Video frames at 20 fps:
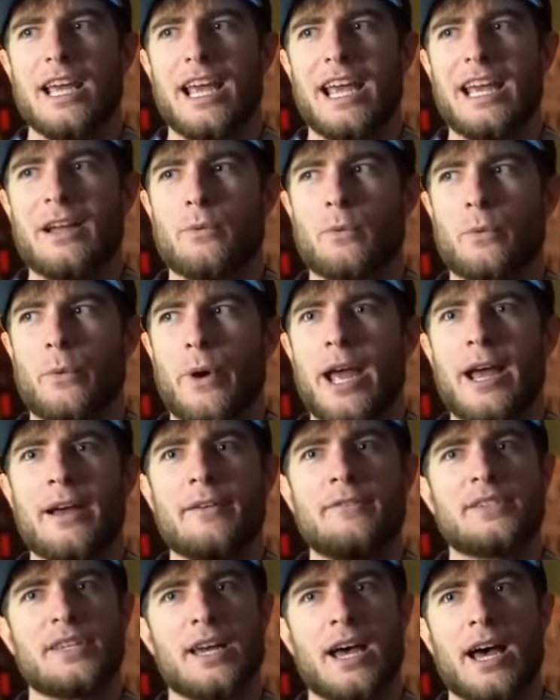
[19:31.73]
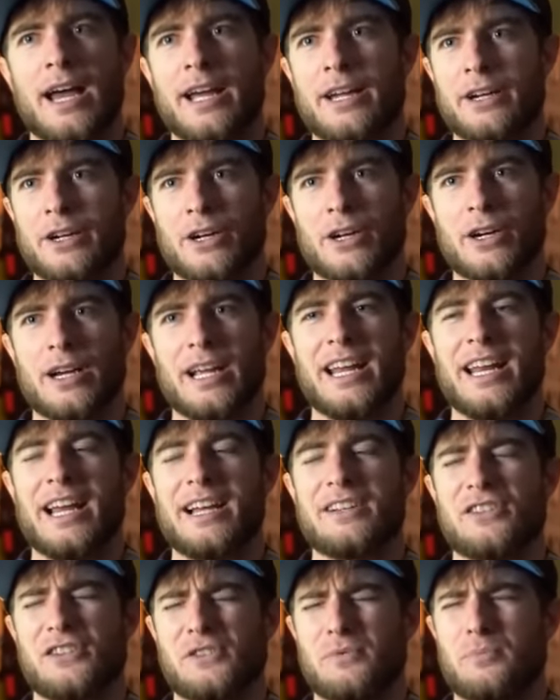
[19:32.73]
It revs higher. It
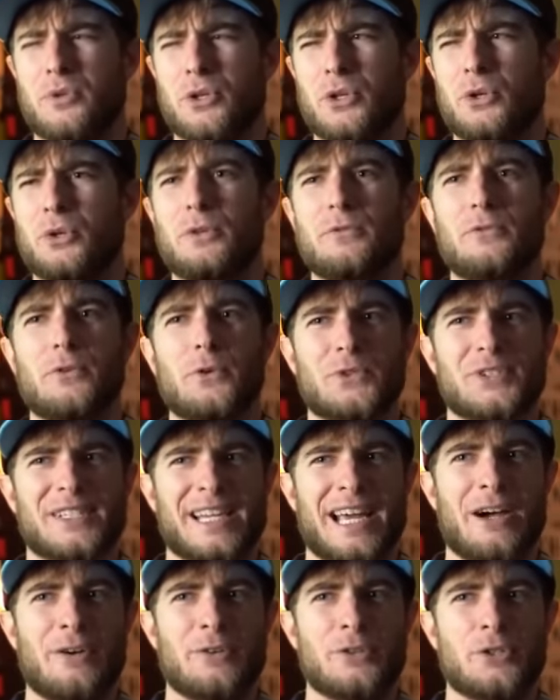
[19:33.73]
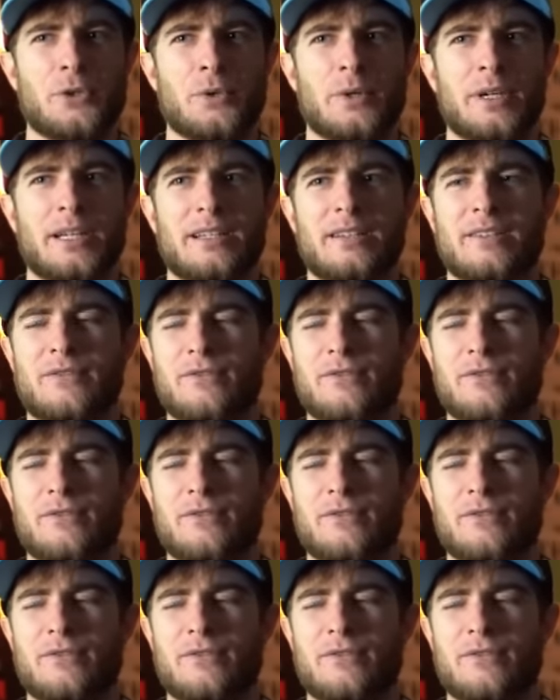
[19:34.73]
has this beautiful sound to it.